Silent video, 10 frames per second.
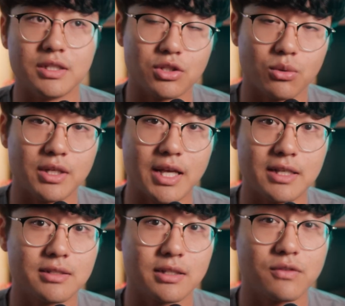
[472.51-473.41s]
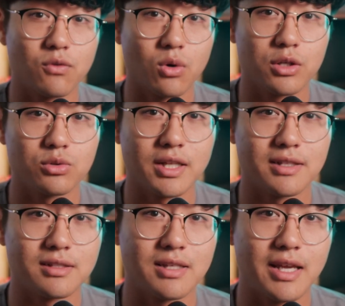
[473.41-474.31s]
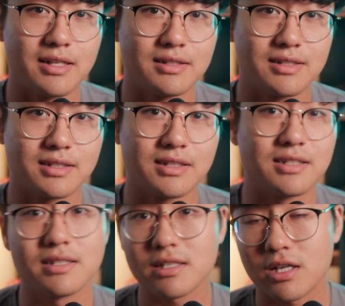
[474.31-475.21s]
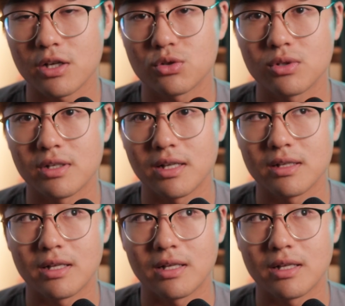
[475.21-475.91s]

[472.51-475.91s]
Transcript: The Sony a6400 and this a6600,